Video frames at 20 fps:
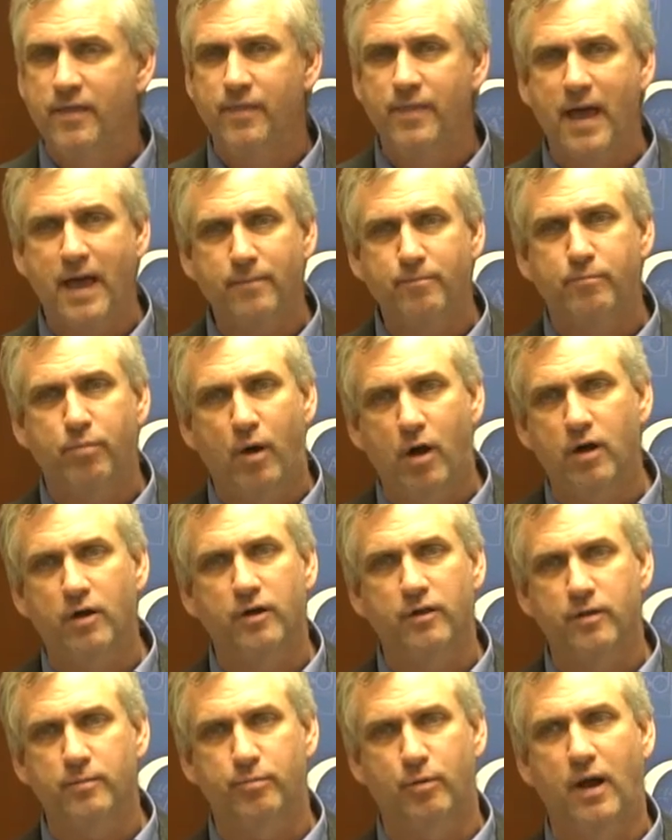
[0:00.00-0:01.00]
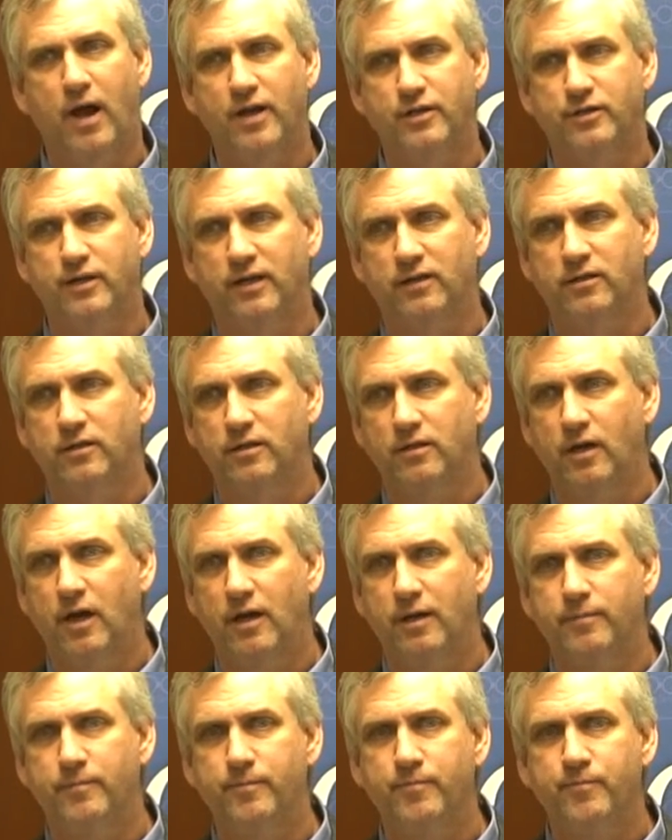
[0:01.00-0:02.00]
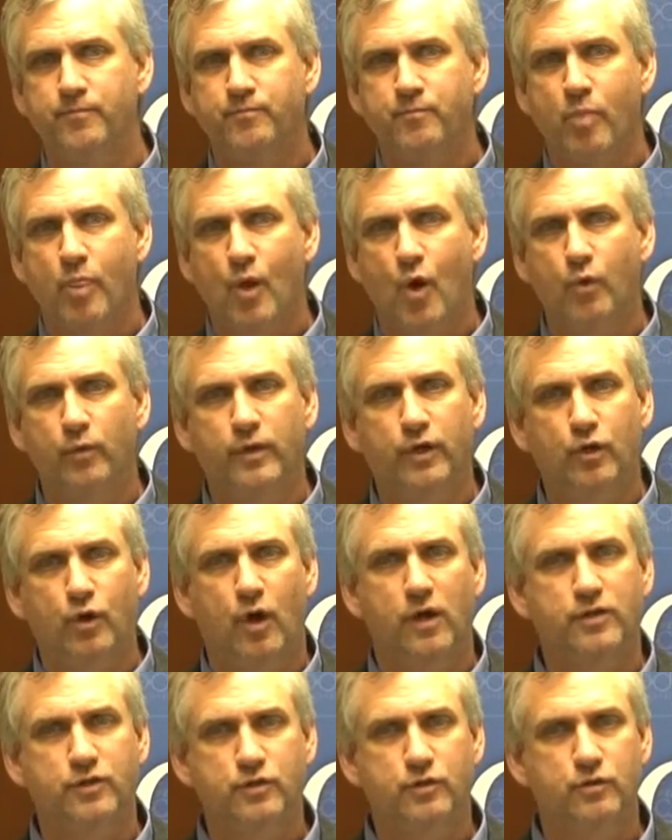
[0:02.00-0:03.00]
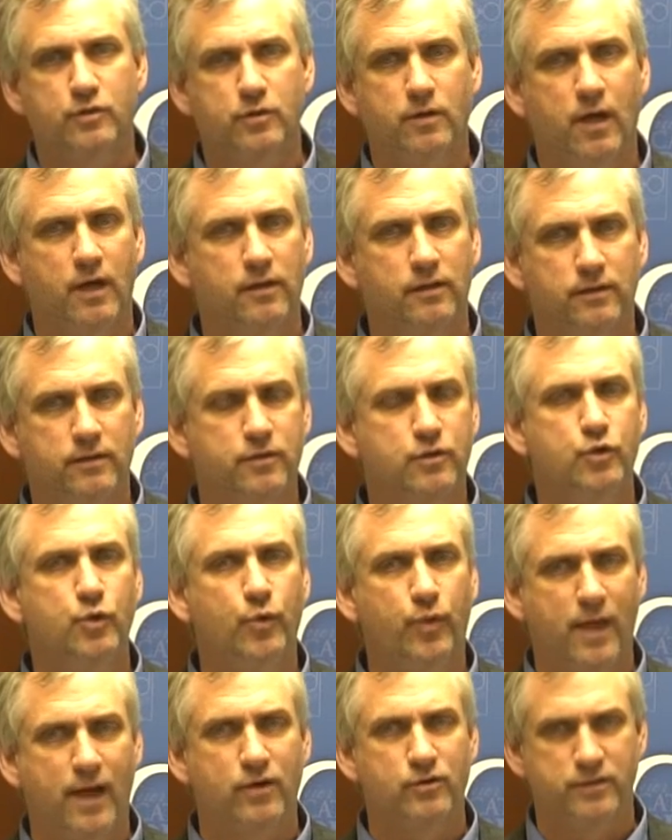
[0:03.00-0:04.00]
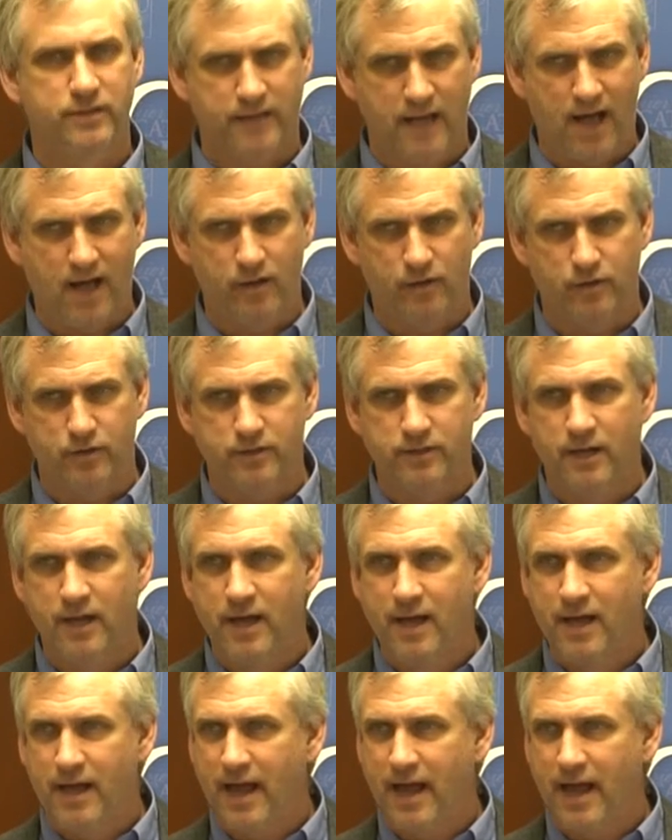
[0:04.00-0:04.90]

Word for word: That part of the project um, only cost uh, $2,000.